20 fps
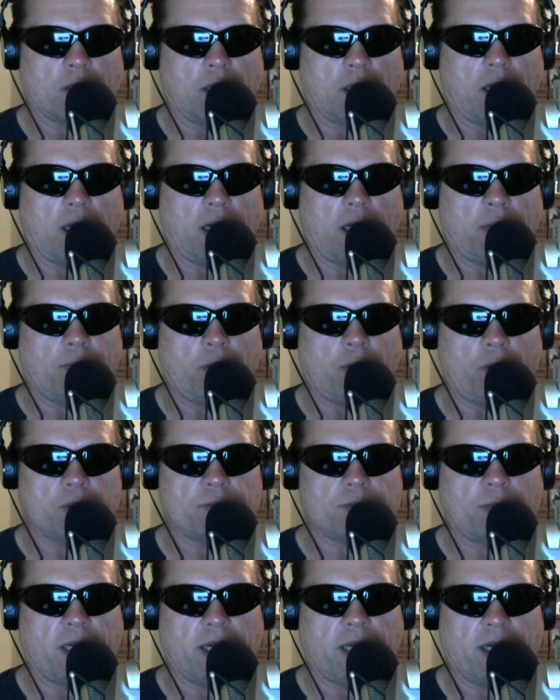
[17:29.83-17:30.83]
I
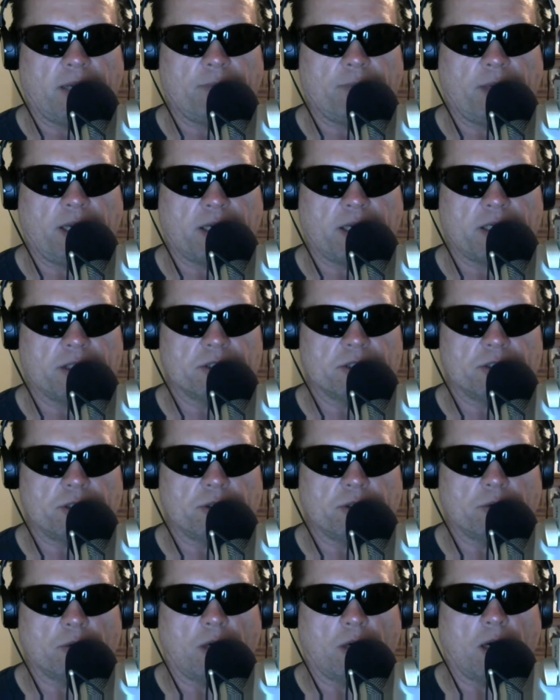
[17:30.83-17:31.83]
poked my head back
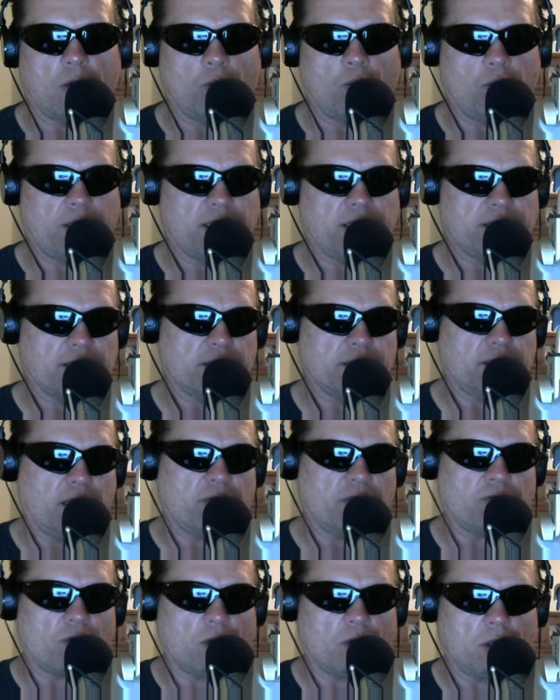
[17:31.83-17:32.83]
into Outwitting the
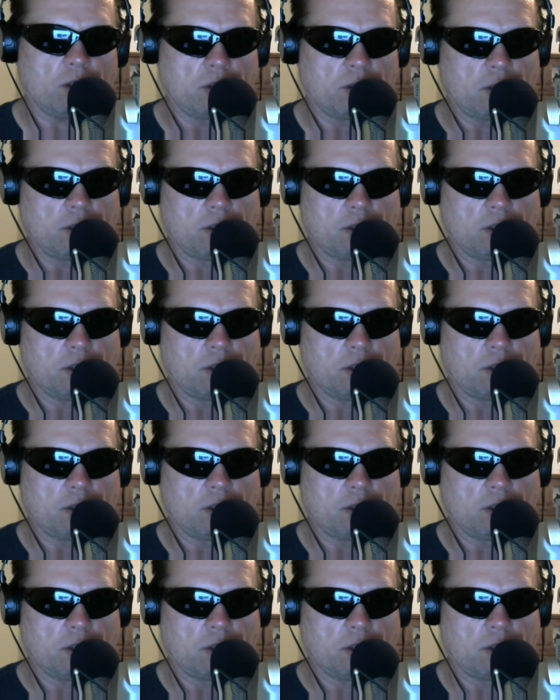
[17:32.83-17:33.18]
Devil,